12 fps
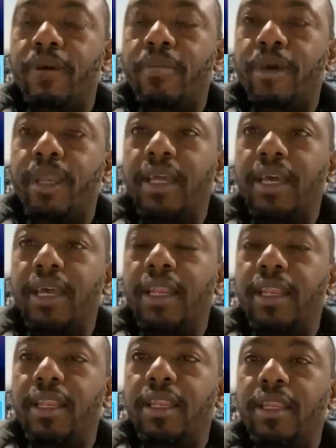
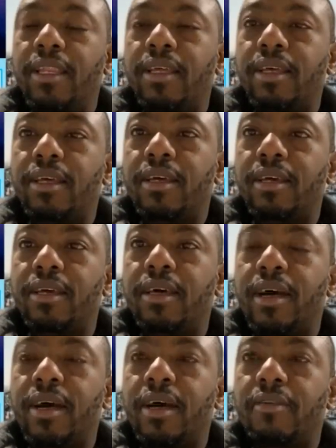Malel
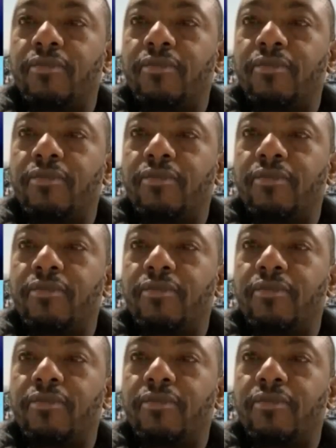uh,